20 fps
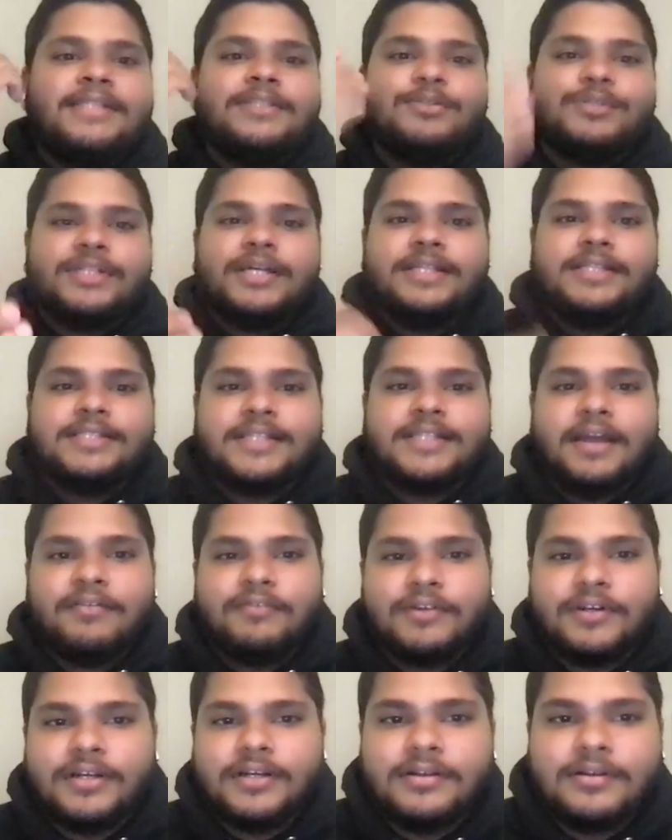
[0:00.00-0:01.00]
as you said,
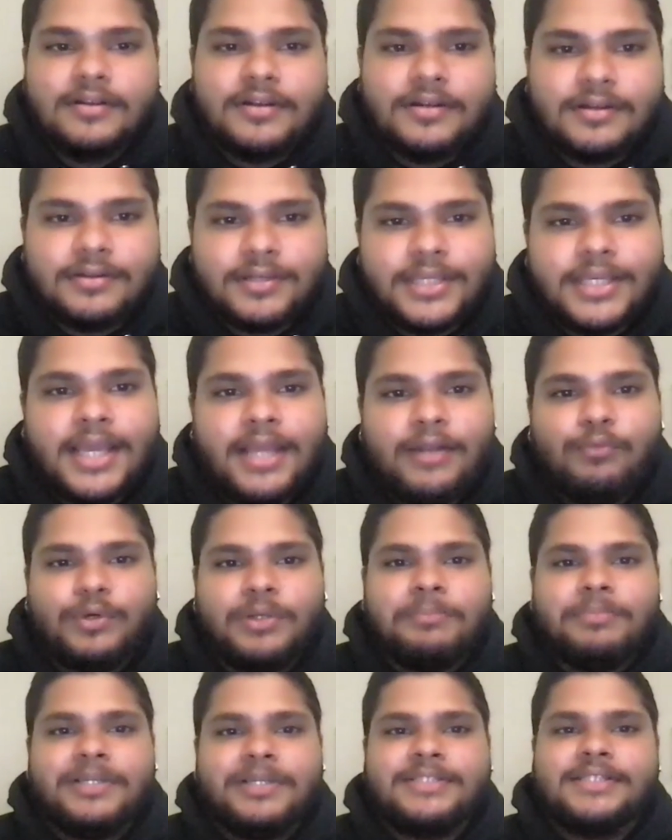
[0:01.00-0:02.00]
Stafford he had
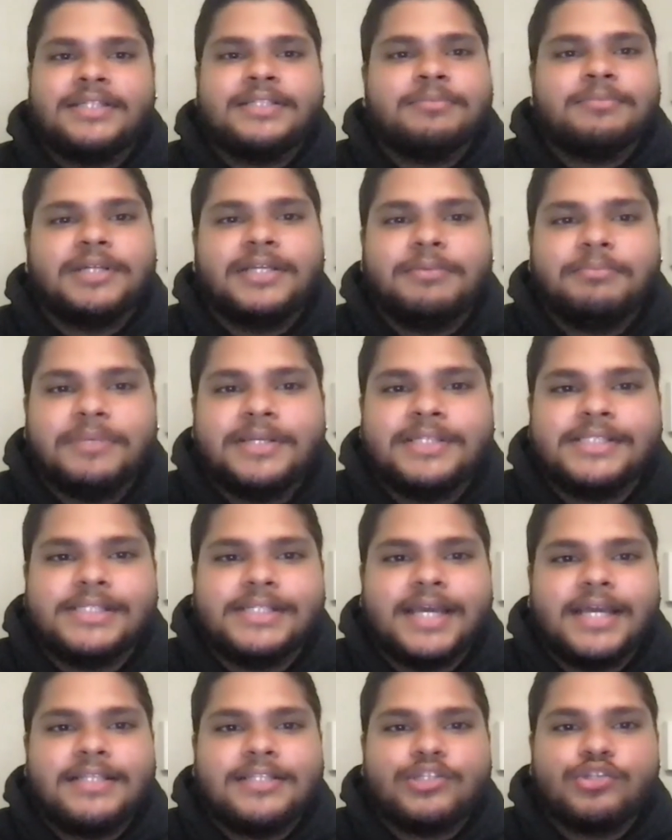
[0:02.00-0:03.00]
one pick six, but
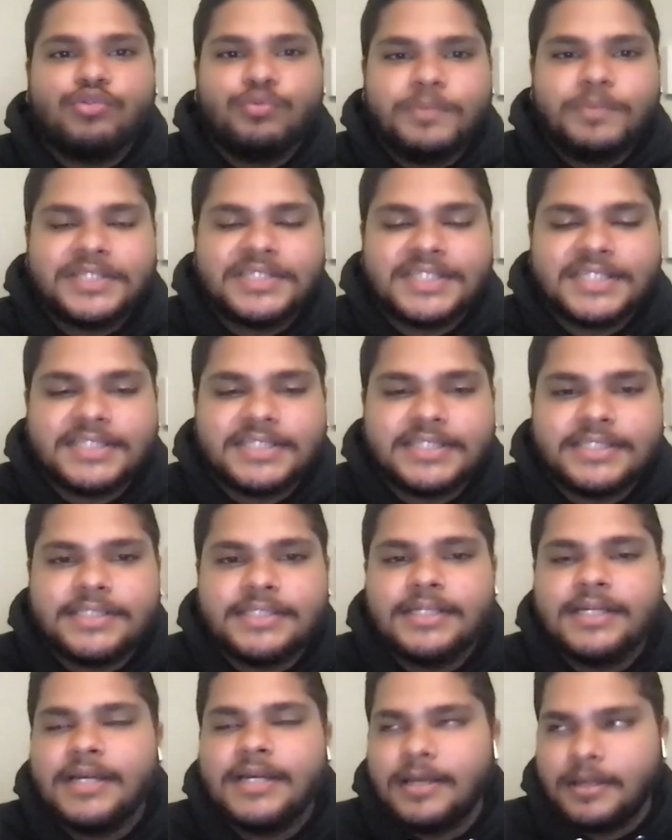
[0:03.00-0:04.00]
basically had two pick
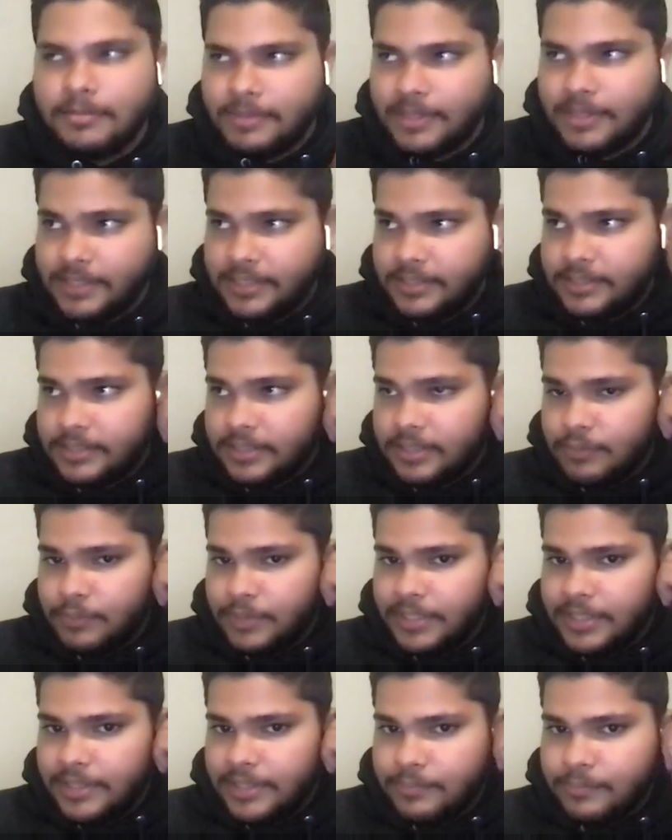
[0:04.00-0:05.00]
sixes because uh,
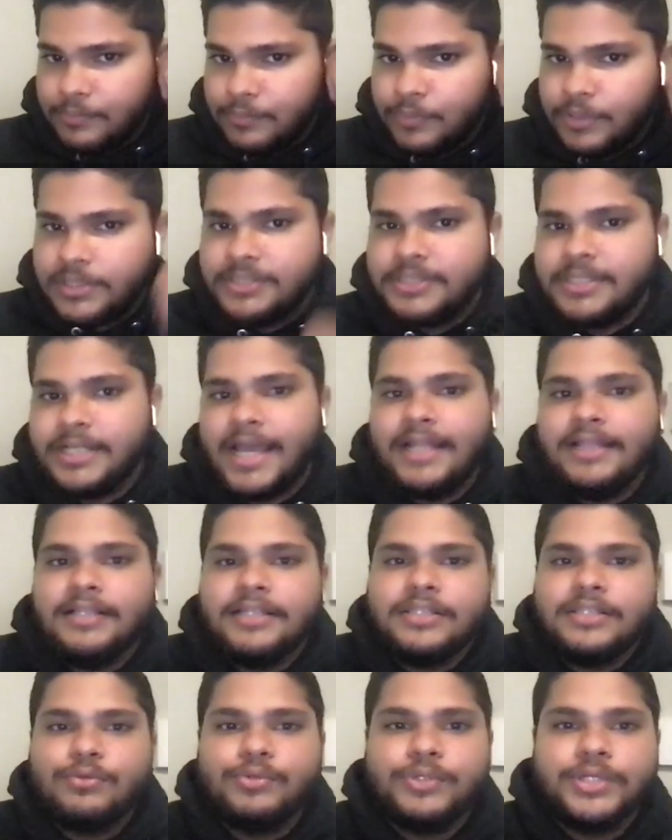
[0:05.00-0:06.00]
one of them was at
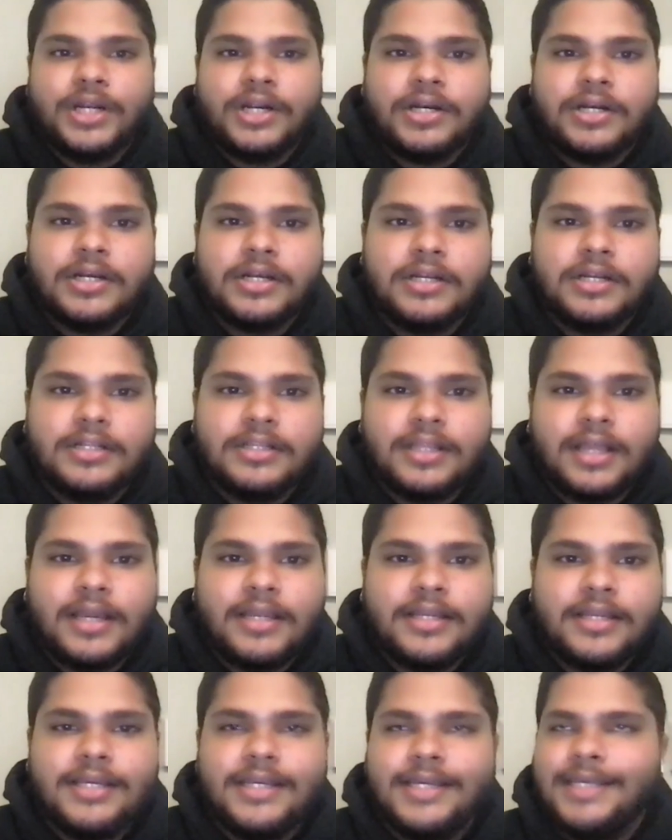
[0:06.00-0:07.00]
the two yard
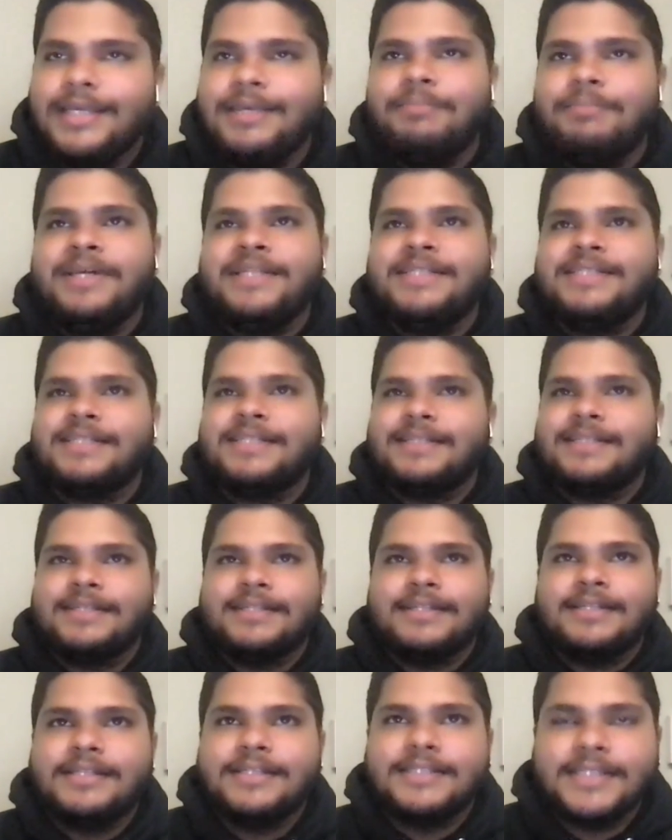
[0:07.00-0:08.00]
line he
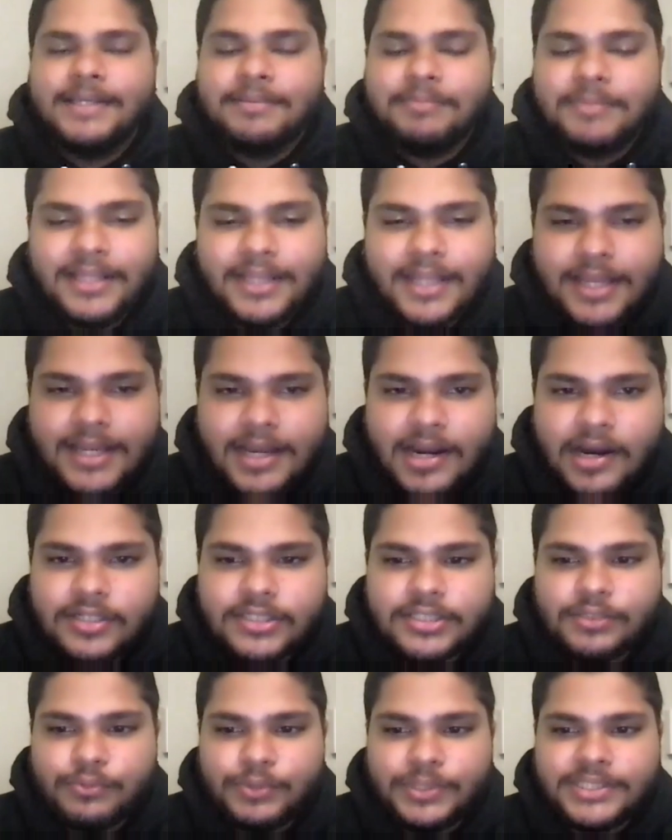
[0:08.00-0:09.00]
basically did the same thing that
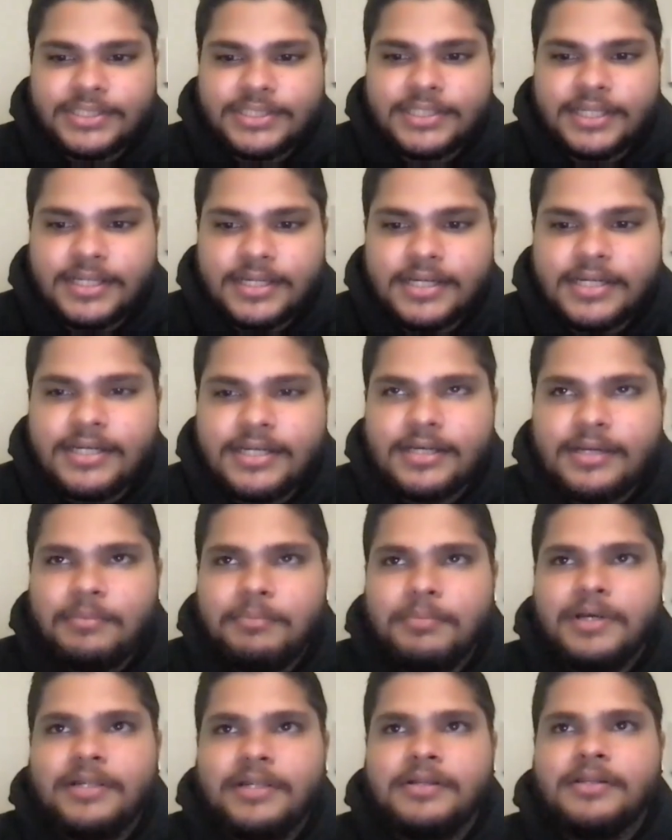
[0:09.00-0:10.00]
Carson Wentz did,
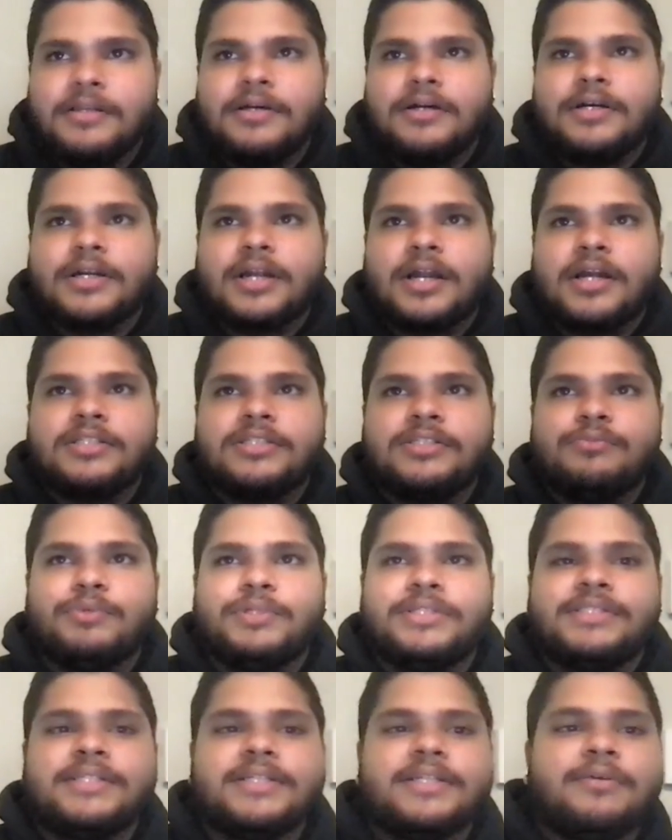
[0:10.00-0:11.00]
but uh, Carson
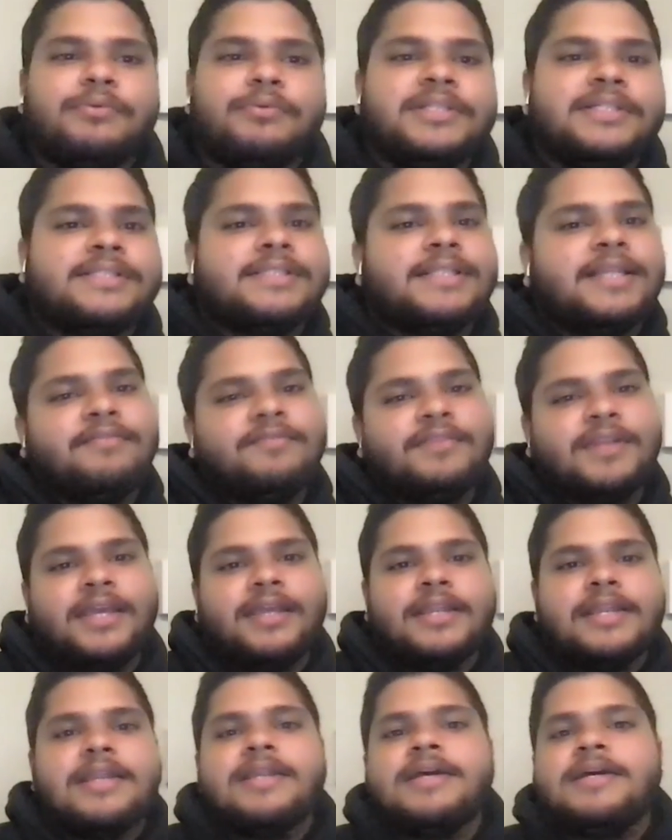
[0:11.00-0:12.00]
Wentz did it with his left
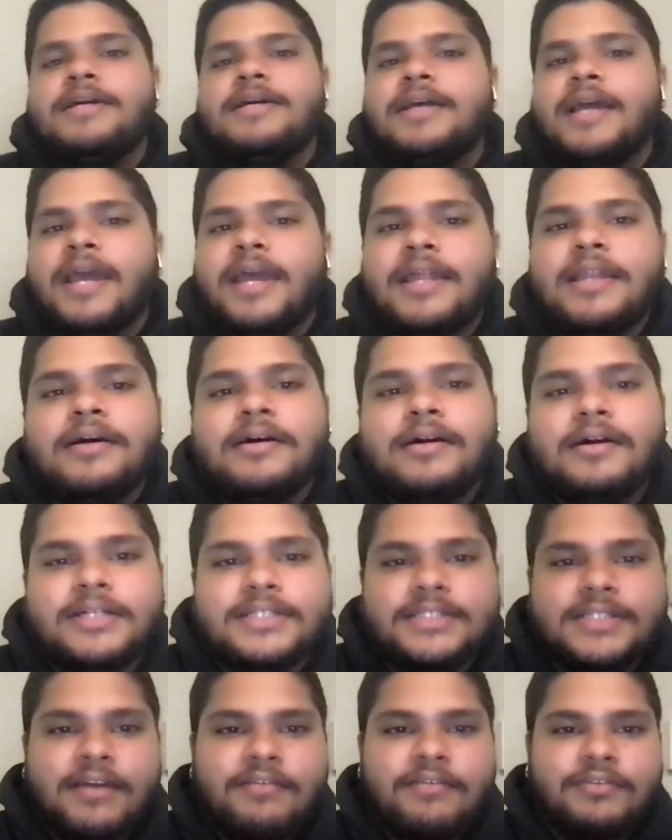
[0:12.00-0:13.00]
hand, and uh,
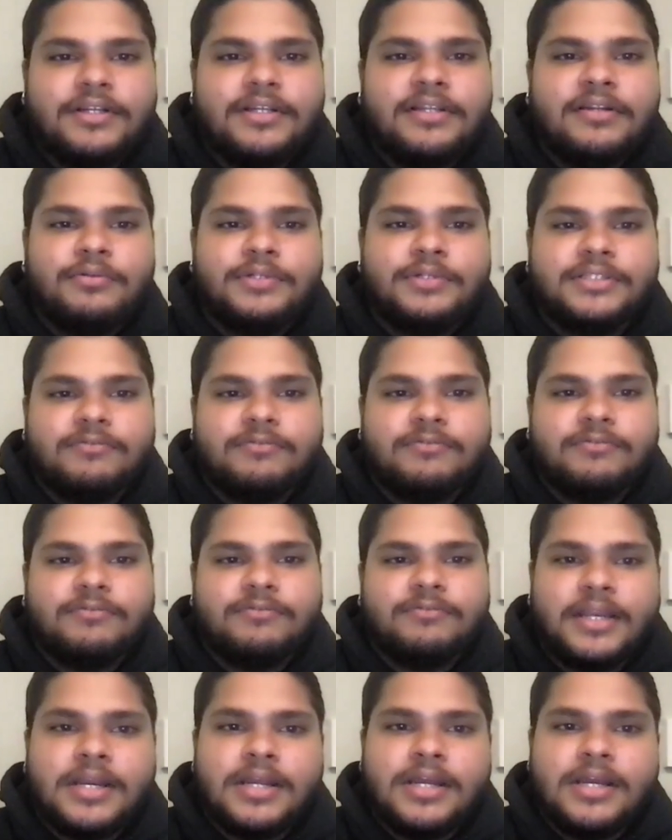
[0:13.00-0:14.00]
Stafford did it with his right
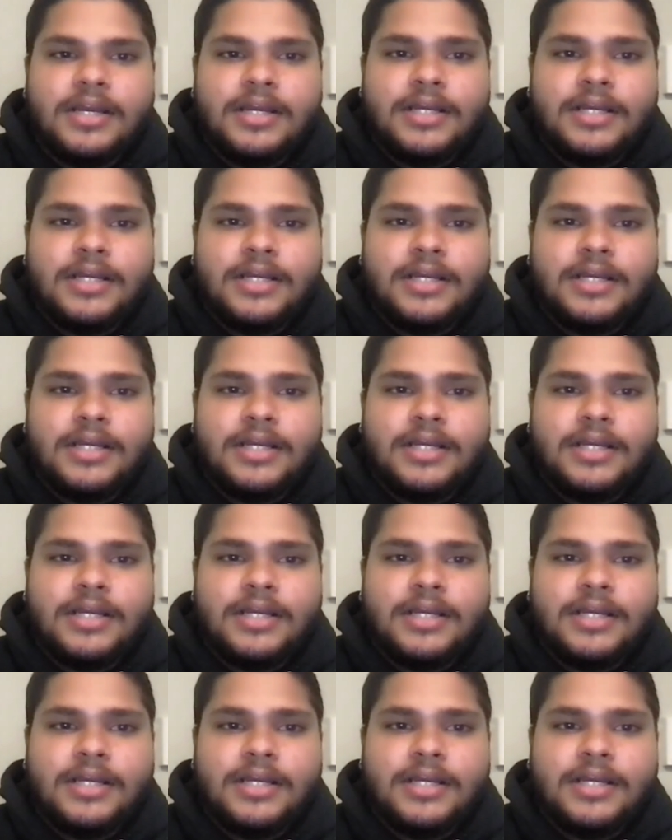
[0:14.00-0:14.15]
hand.